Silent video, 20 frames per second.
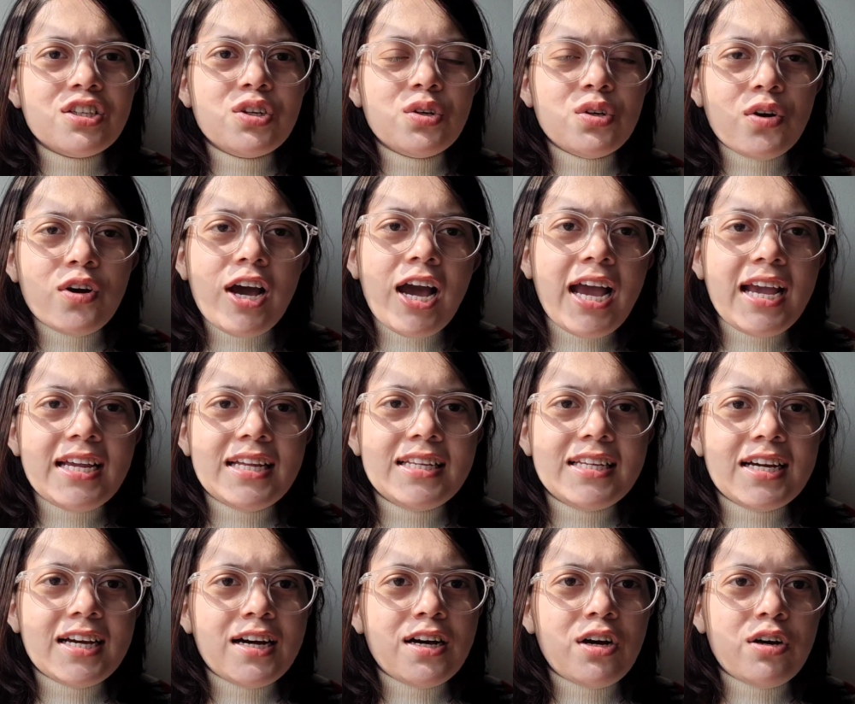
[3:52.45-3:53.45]
you know,
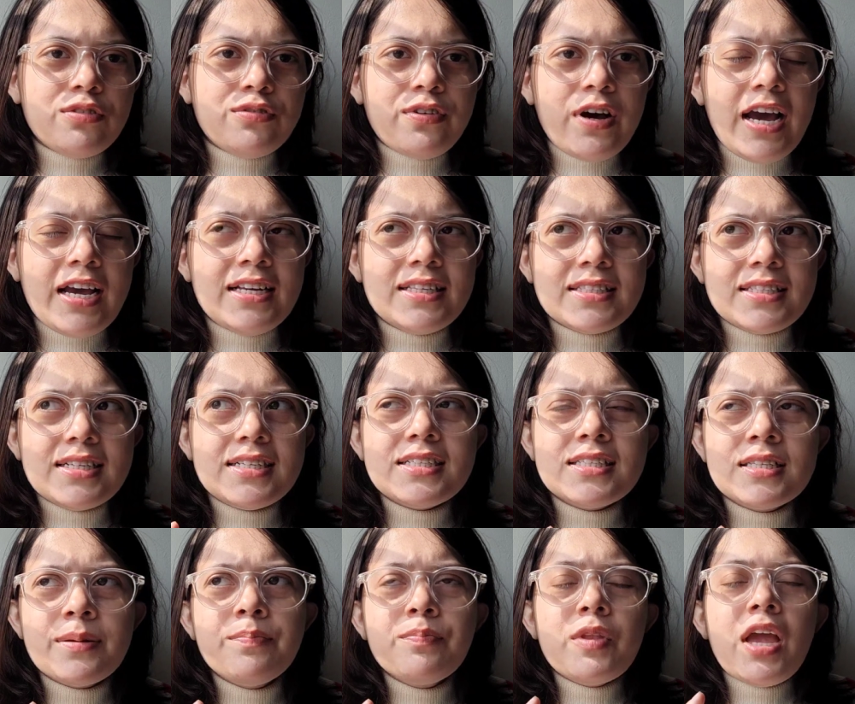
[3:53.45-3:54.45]
idea of
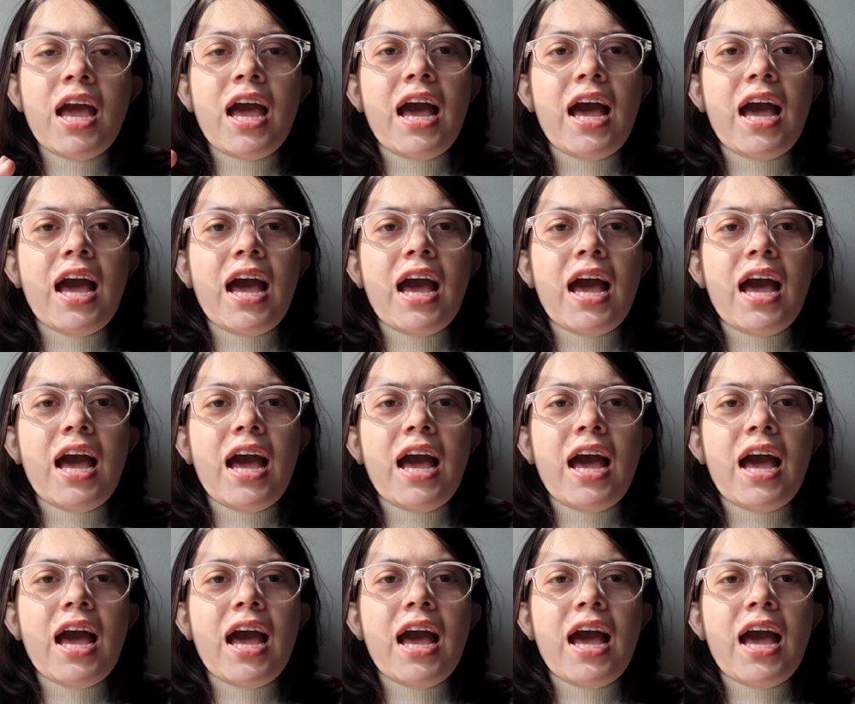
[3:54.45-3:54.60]
IISERs.